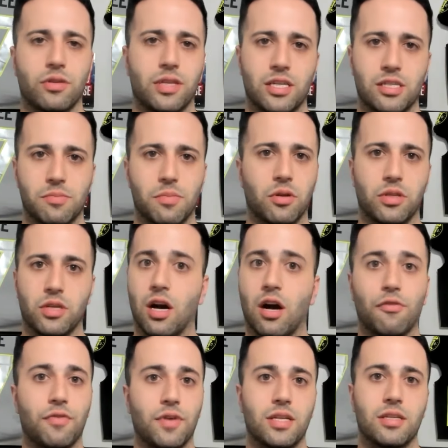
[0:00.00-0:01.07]
things about the
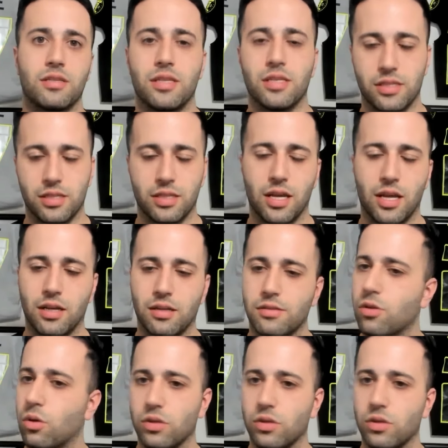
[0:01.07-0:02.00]
offense, this and that. Don't